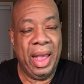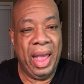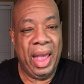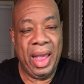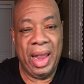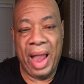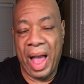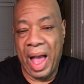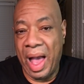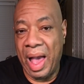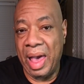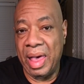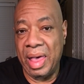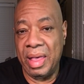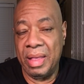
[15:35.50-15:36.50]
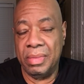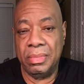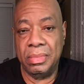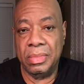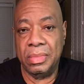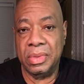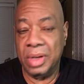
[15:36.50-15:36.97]
And I
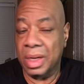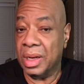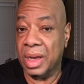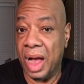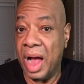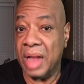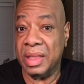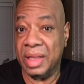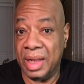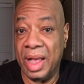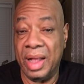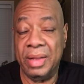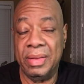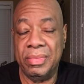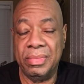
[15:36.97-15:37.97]
concocted that,